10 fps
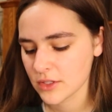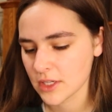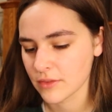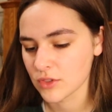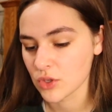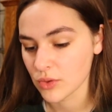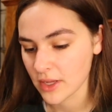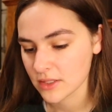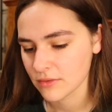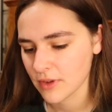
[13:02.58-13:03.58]
instead of
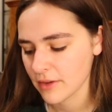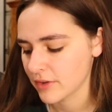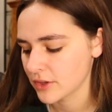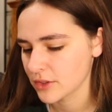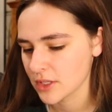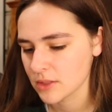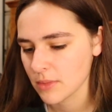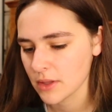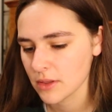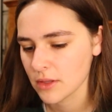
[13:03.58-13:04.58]
2,500 this
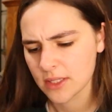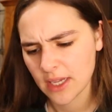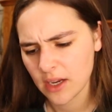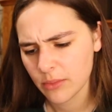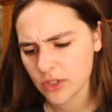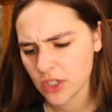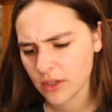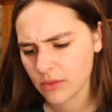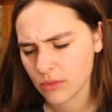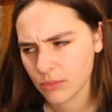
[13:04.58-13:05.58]
month, is that how much
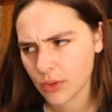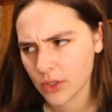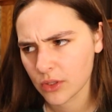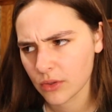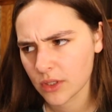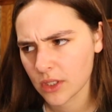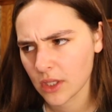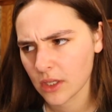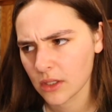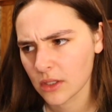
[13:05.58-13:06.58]
I put towards it
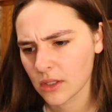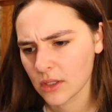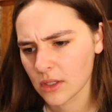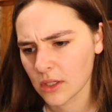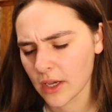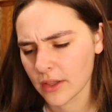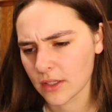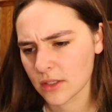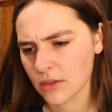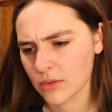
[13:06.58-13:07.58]
then? I
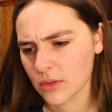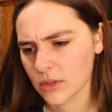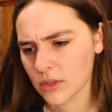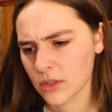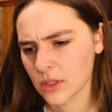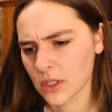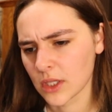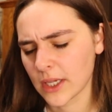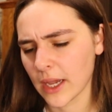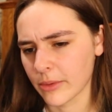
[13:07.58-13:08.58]
think so.
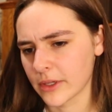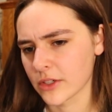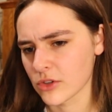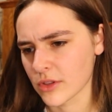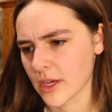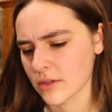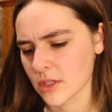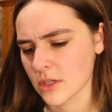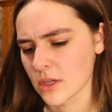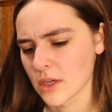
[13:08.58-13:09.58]
Yeah, I put an extra
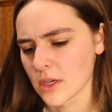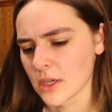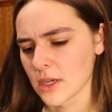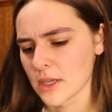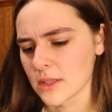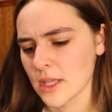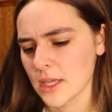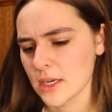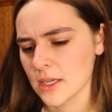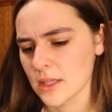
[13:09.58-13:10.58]
1,000.
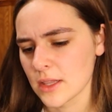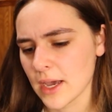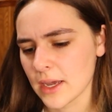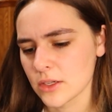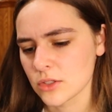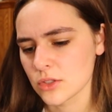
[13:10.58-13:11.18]
Then that